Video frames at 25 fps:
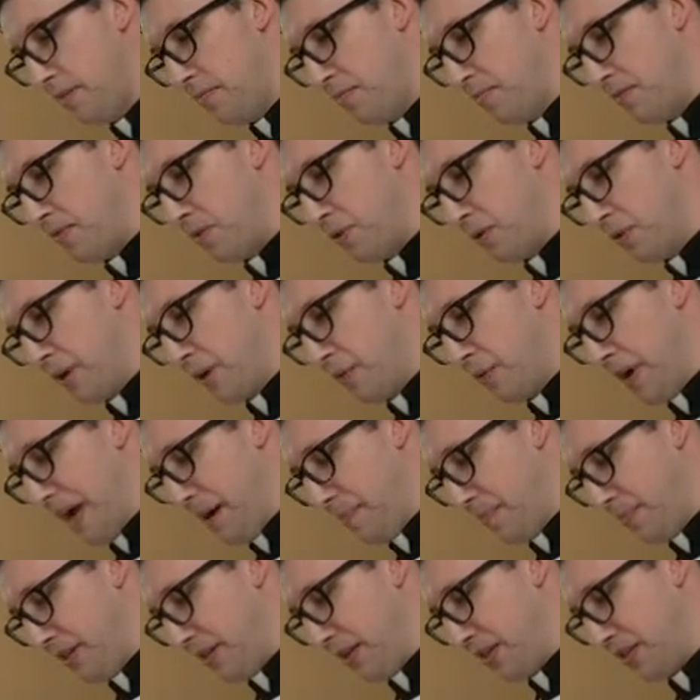Before we
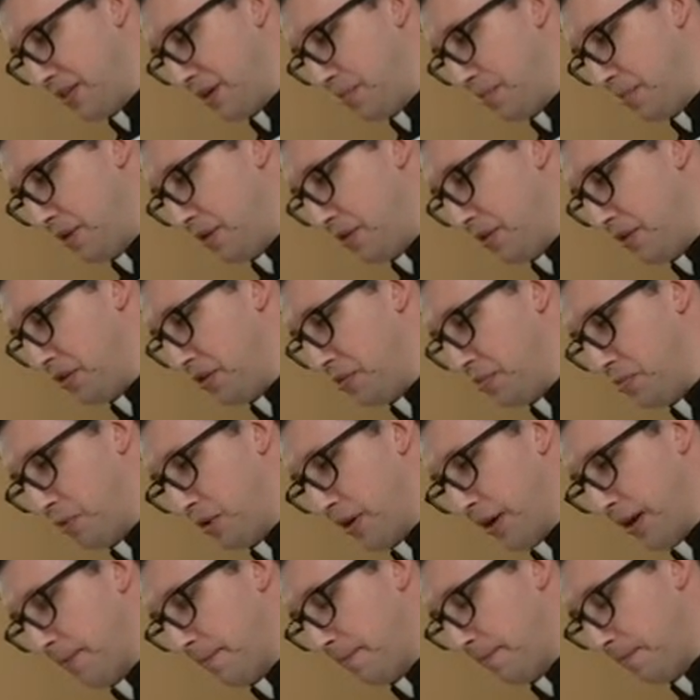wrap things up here this
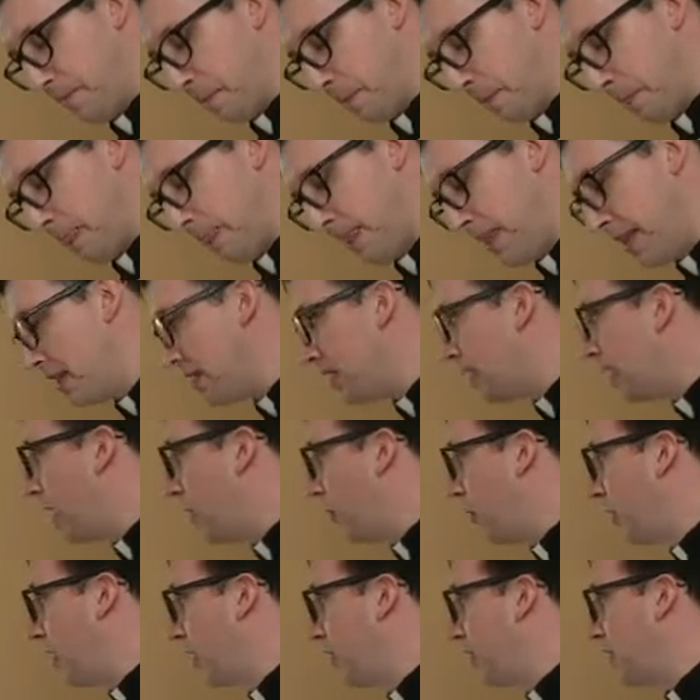morning,
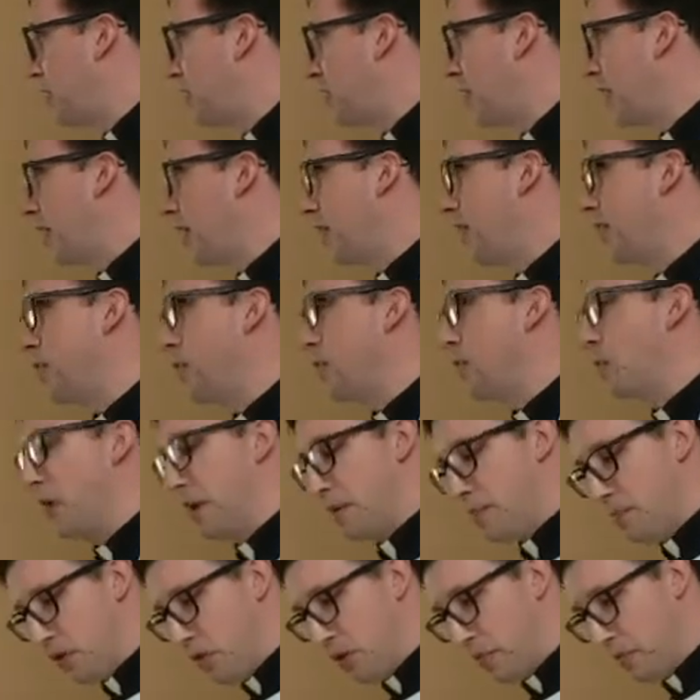I want to just take
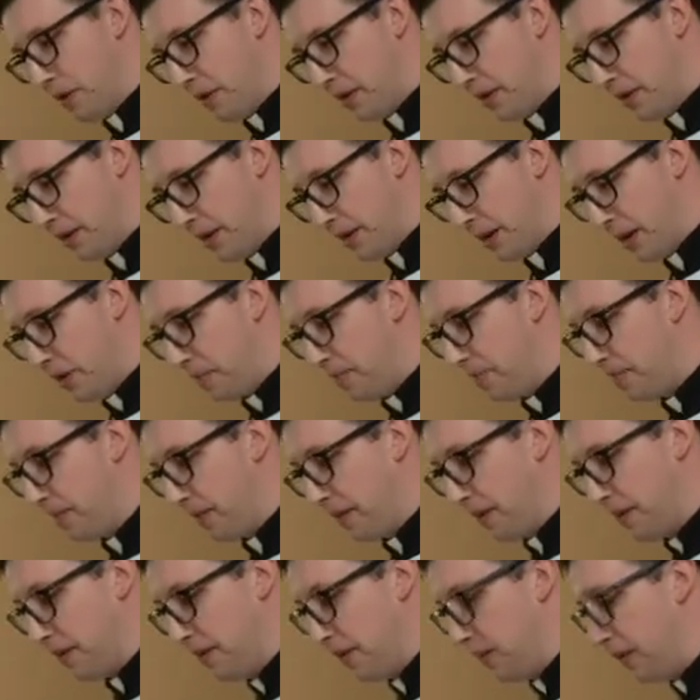one moment now
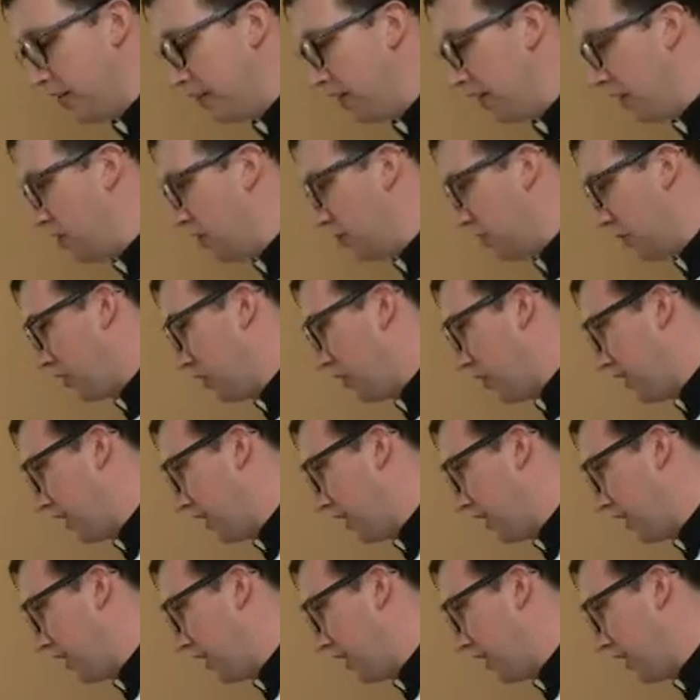and turn